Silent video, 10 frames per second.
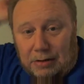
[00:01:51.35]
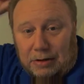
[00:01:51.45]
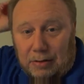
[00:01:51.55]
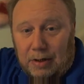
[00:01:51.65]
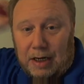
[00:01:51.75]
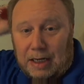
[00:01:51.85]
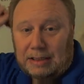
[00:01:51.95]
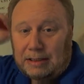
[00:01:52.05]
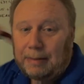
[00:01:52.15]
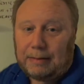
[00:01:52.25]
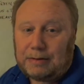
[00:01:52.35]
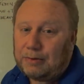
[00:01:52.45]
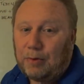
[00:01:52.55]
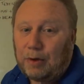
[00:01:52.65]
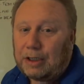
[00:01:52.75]
So sometimes
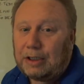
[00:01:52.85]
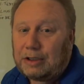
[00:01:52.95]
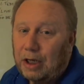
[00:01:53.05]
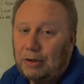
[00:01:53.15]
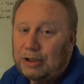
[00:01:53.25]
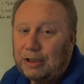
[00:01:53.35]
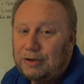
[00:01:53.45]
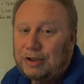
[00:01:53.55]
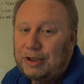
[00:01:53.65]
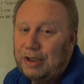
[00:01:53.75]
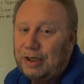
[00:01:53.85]
working the slow shifts